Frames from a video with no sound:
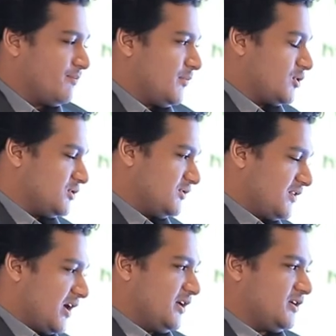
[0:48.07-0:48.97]
Because of
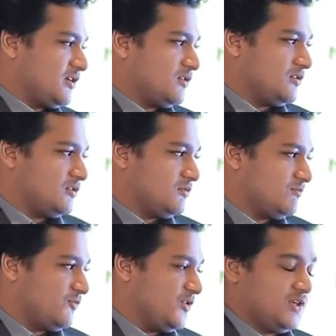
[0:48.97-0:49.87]
that,
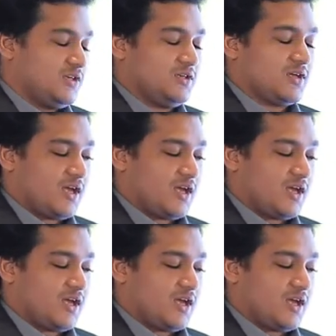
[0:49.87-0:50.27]
we